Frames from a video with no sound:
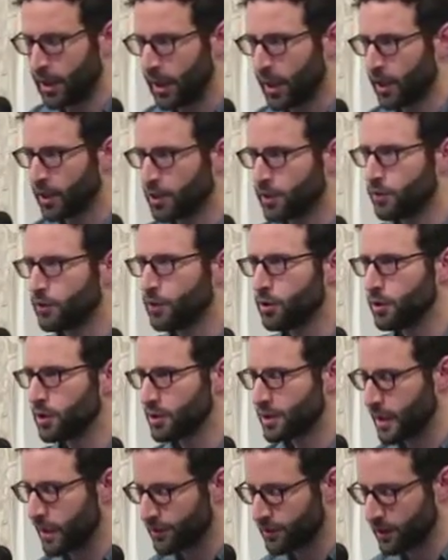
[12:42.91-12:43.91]
And a few
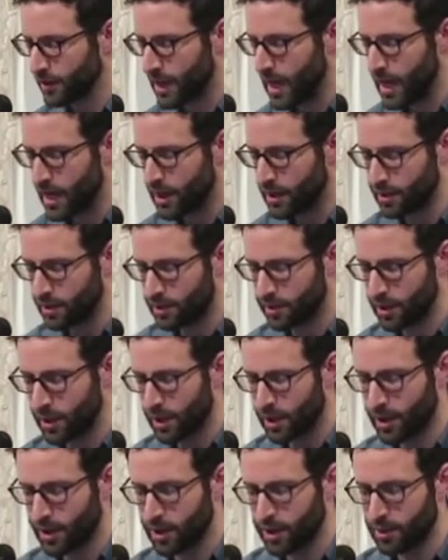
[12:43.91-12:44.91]
years after that,
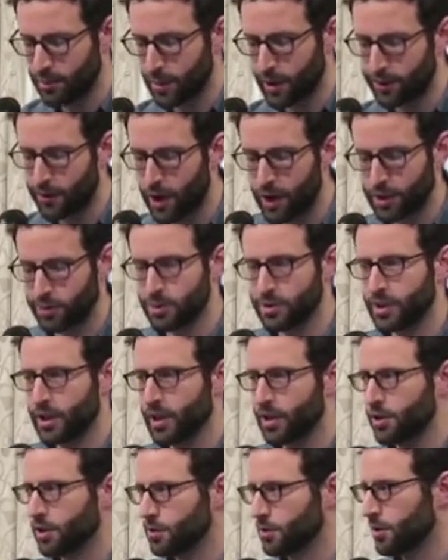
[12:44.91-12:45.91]
my father was
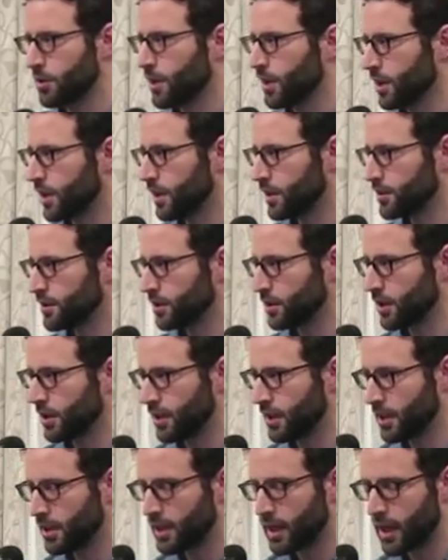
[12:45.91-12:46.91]
diagnosed with lung cancer,
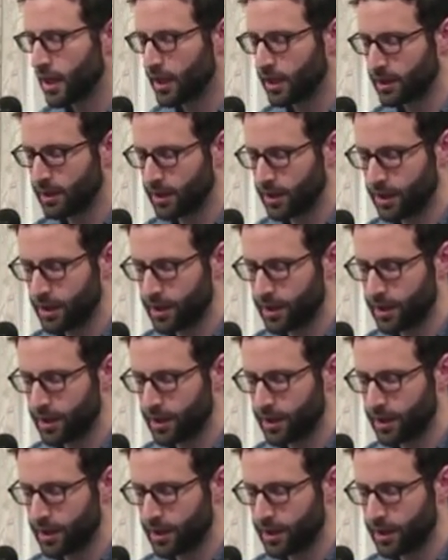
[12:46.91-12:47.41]
and he died